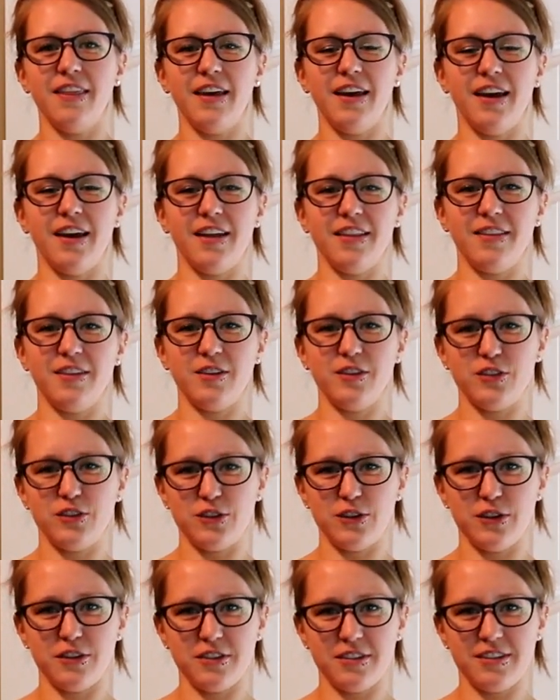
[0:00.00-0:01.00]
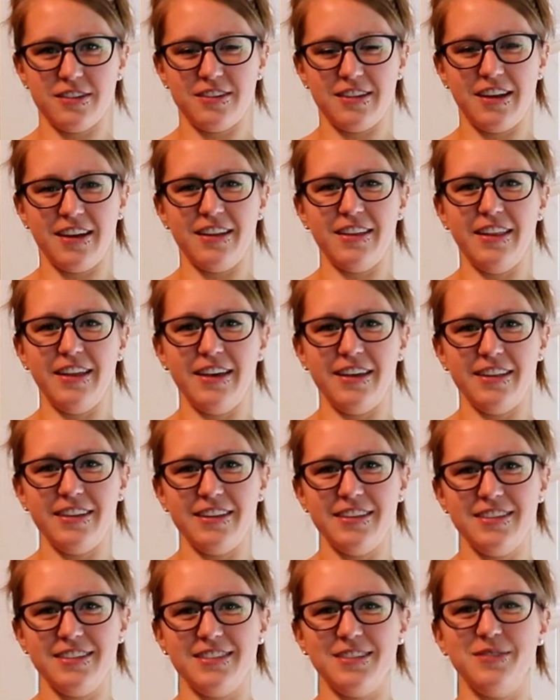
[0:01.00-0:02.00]
they had their shirts tied like
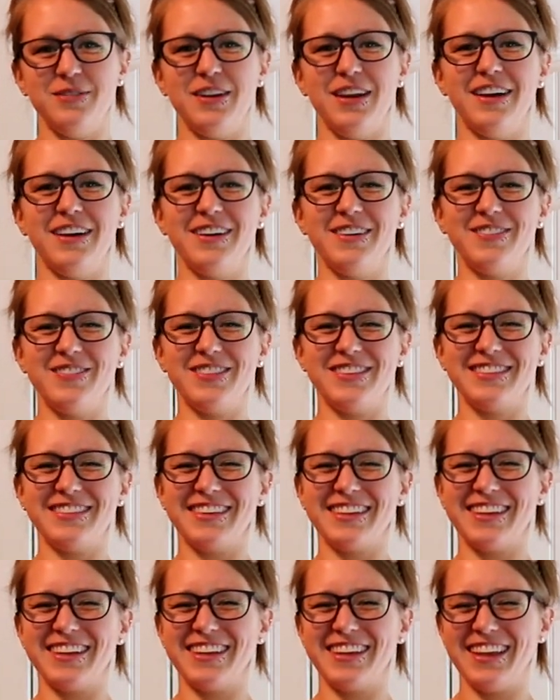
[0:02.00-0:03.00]
this sometimes.